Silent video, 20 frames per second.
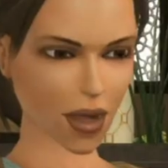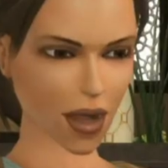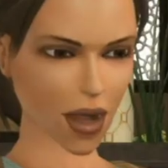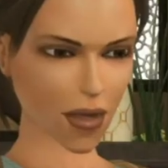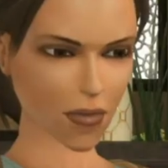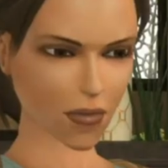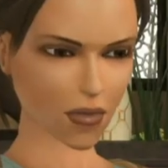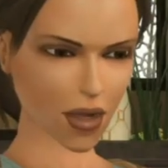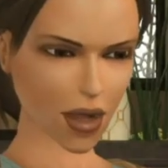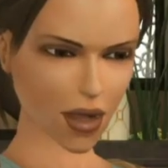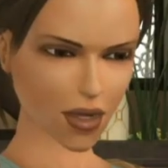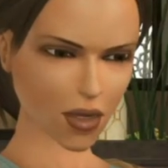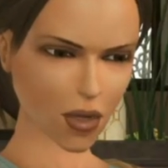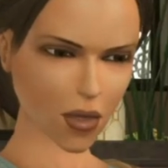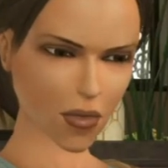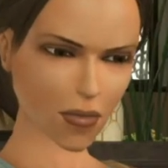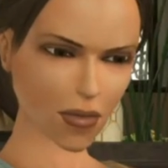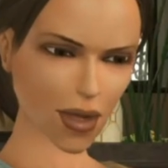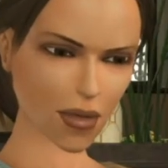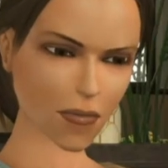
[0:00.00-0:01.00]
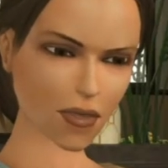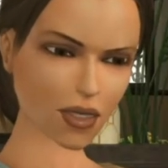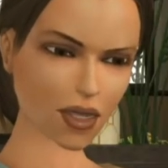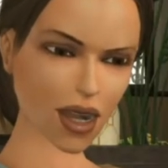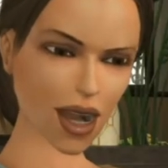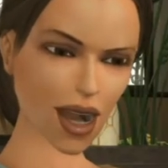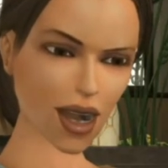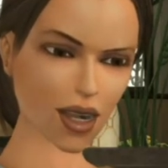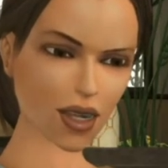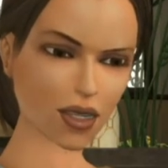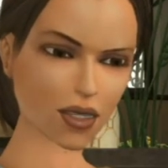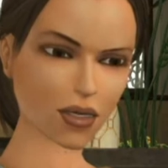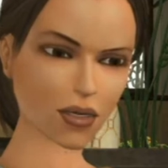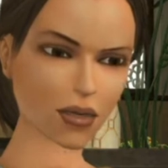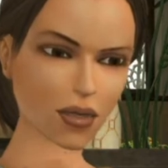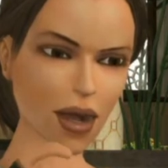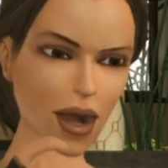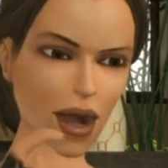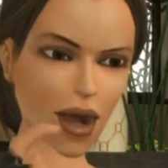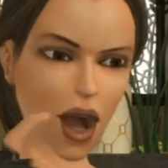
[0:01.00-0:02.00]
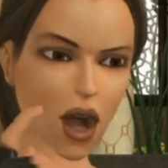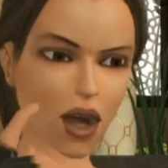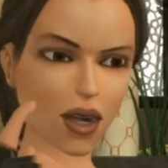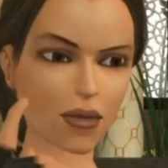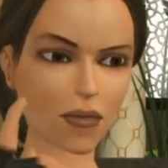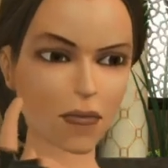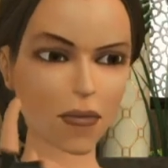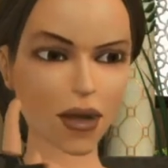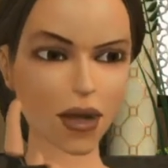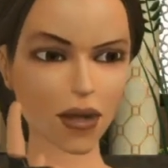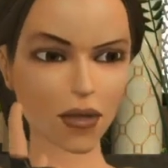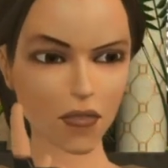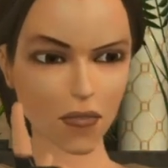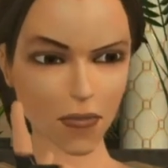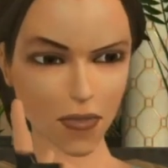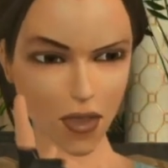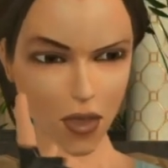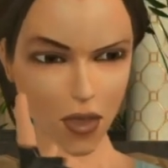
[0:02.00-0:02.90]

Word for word: To get sex bomb exactly right, press